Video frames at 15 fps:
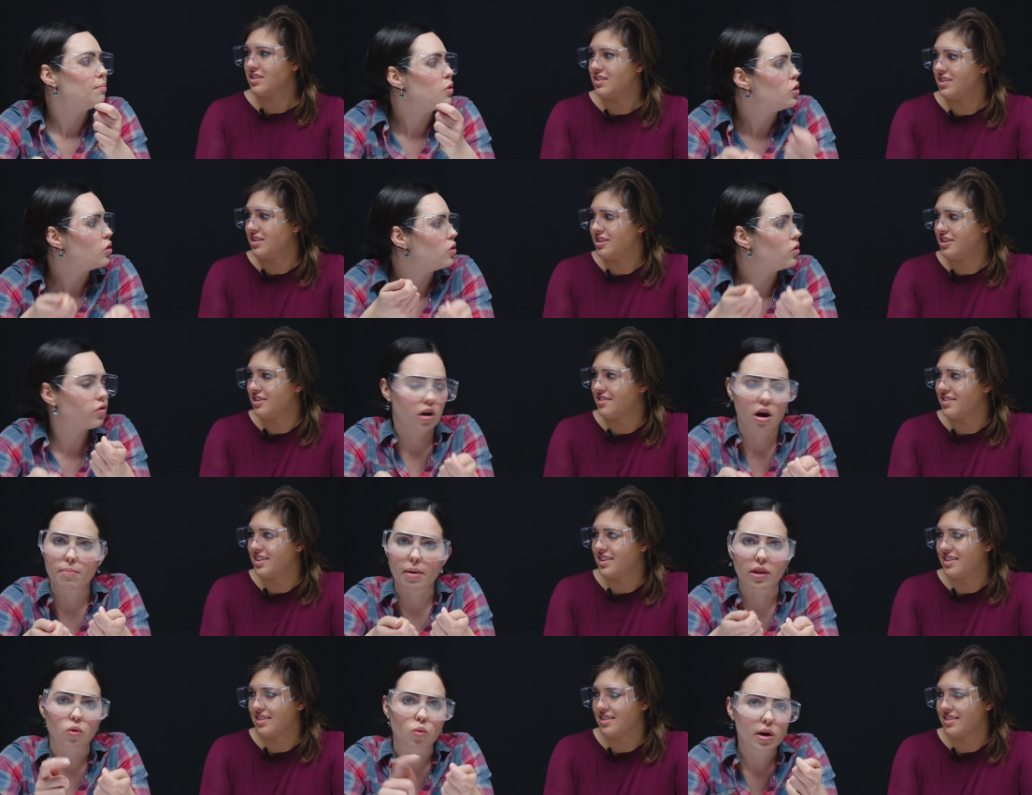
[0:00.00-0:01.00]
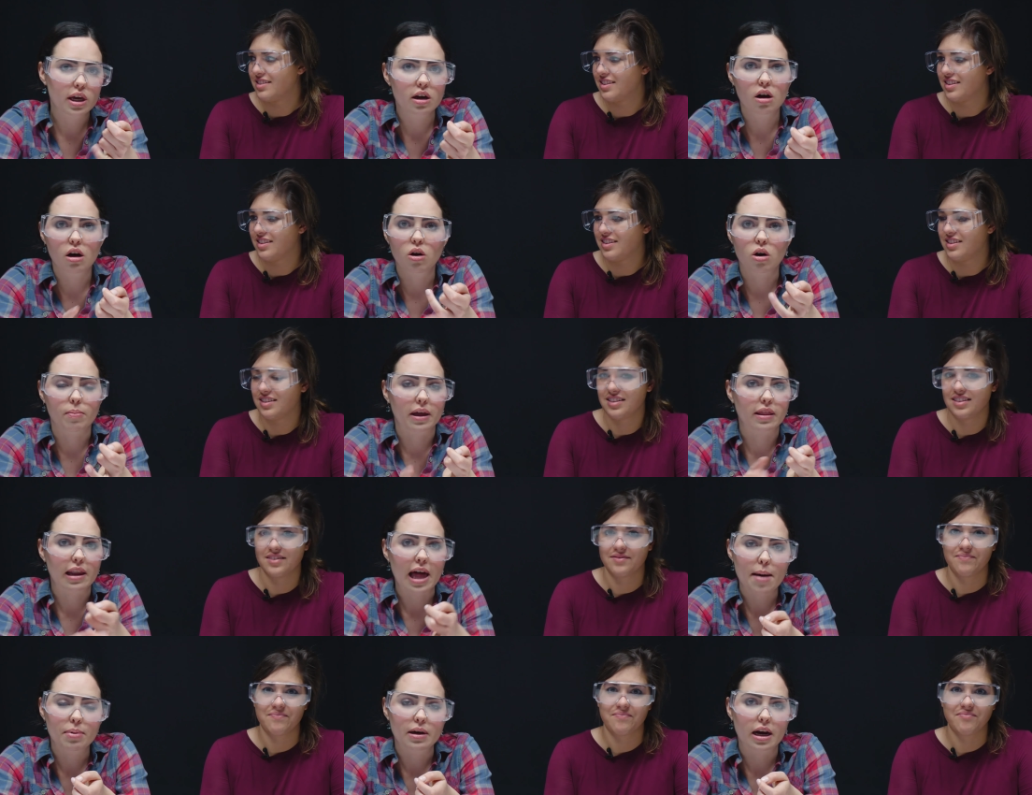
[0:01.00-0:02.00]
Speaker 1: move by the wheel or by the
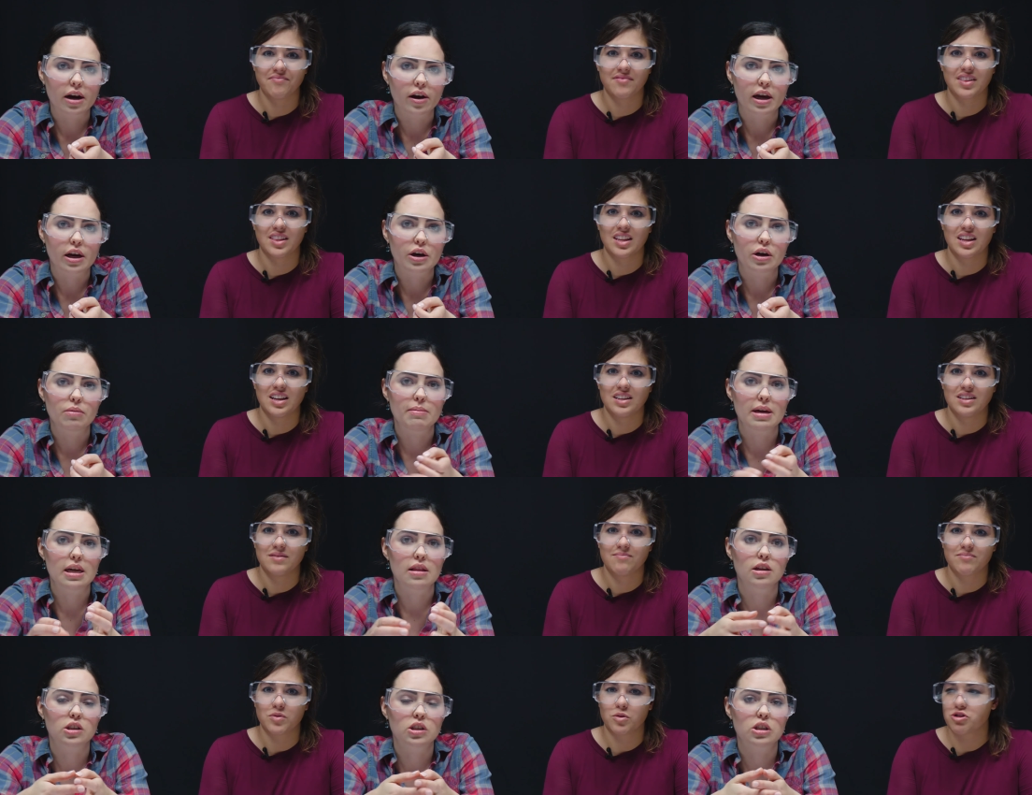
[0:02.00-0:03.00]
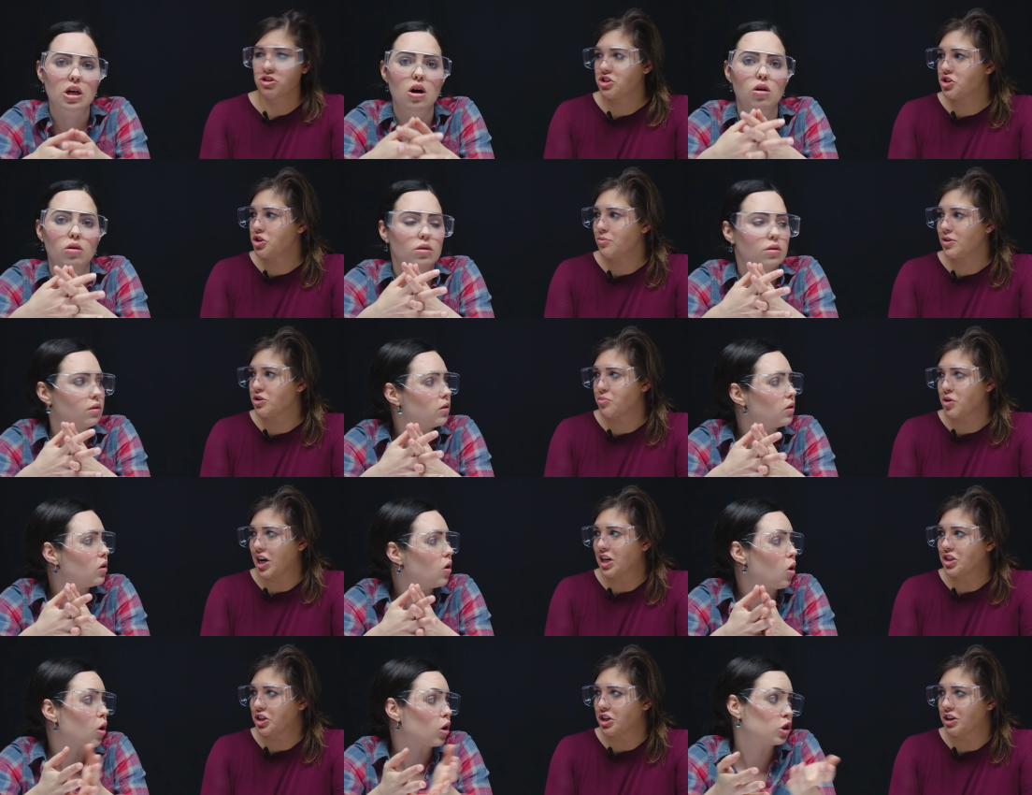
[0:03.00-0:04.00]
lapidary could
Speaker 2: mean the stone, or just too much
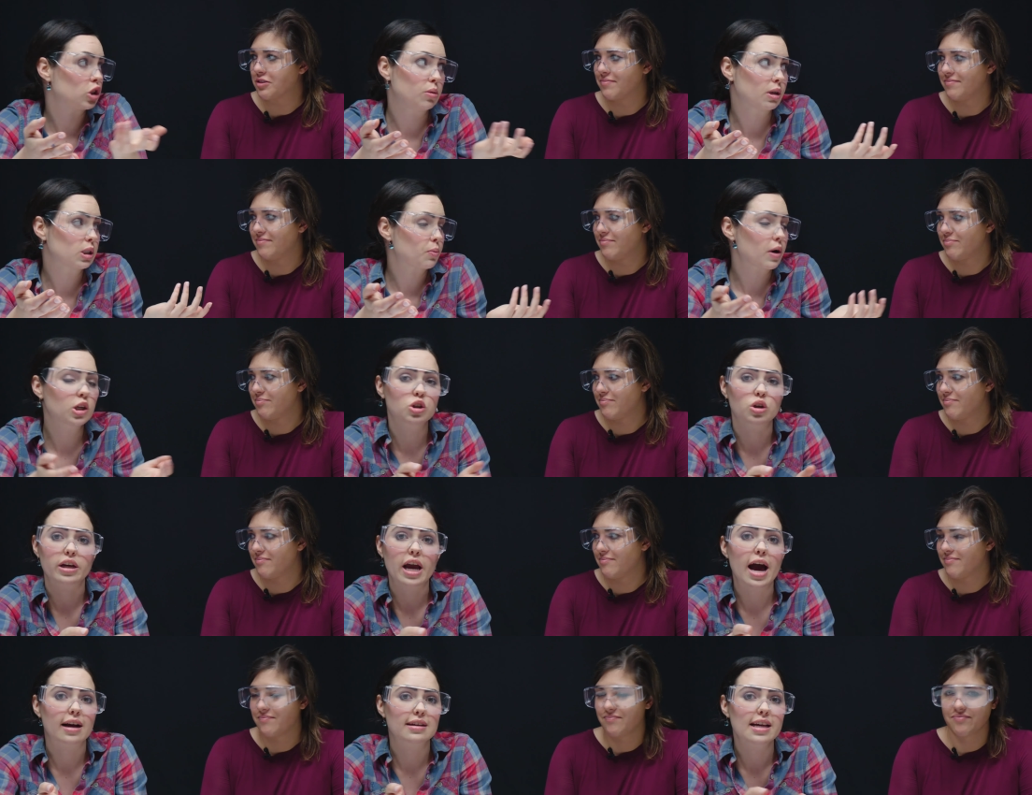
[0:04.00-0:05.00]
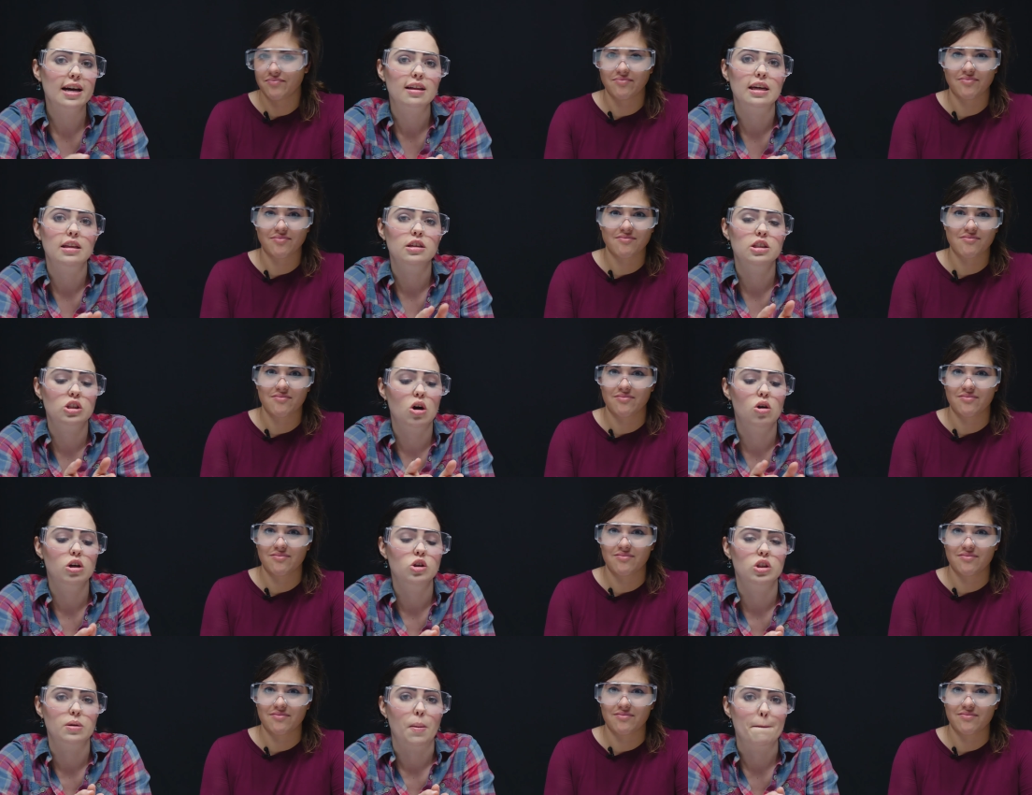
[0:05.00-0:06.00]
pressure too much
Speaker 1: pressure yeah exactly the stone
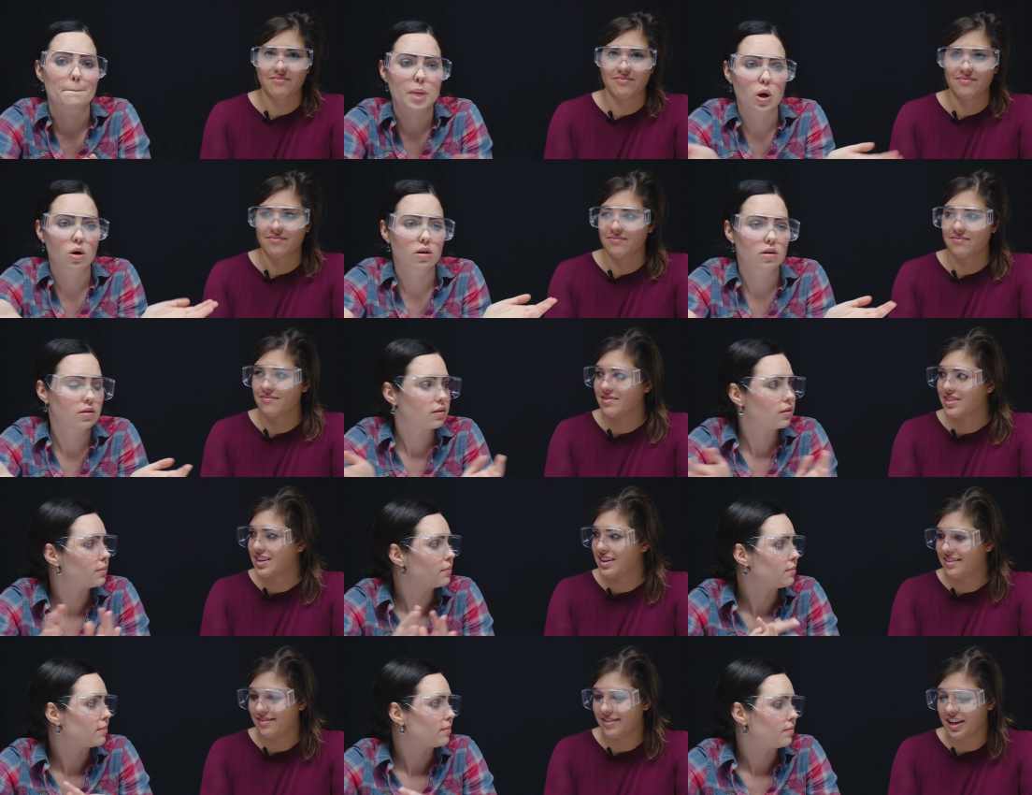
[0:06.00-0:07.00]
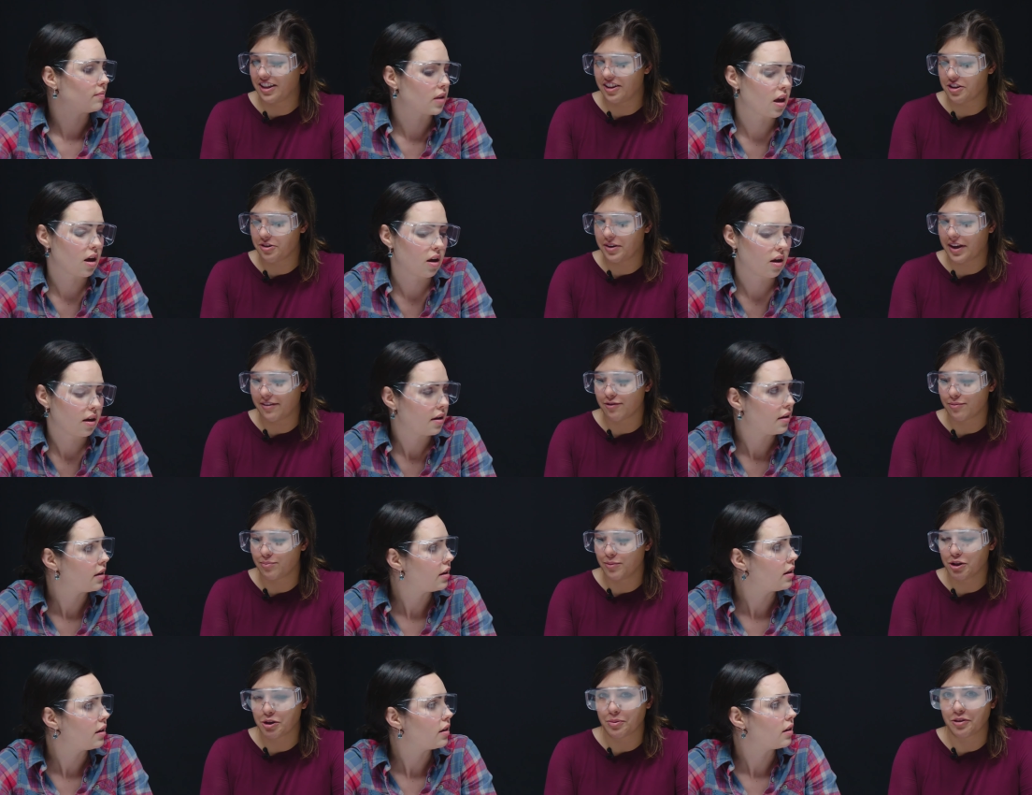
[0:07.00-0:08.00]
could just
Speaker 2: and then you'd have
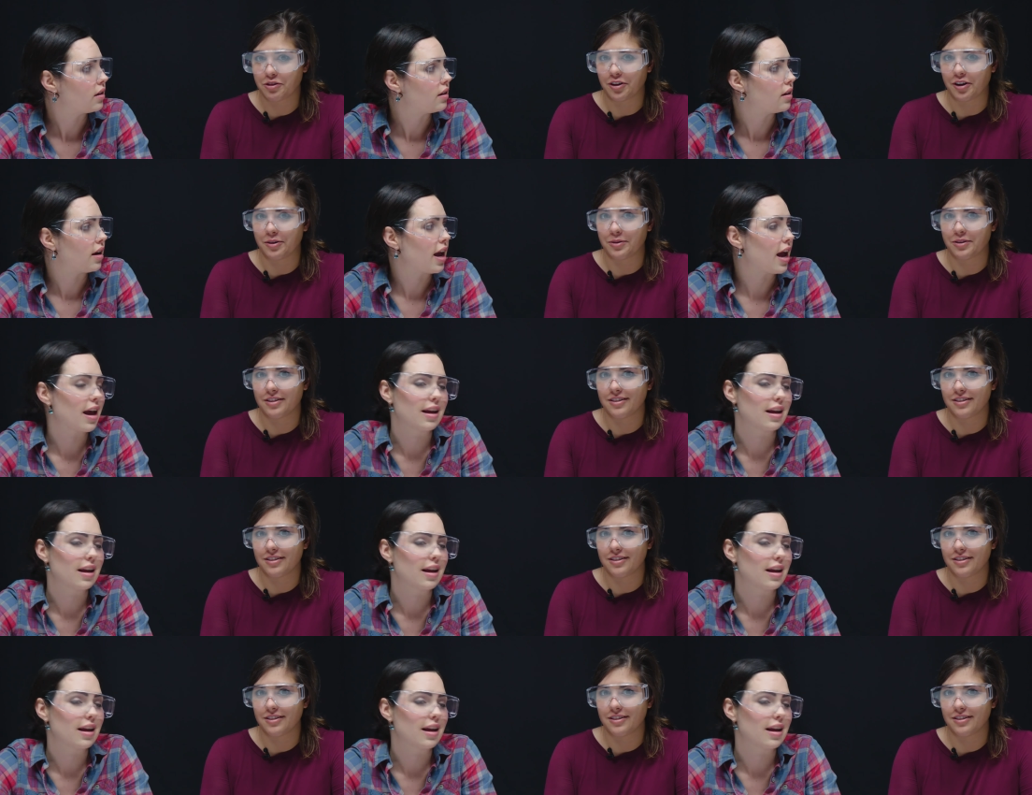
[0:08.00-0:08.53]
multiple stones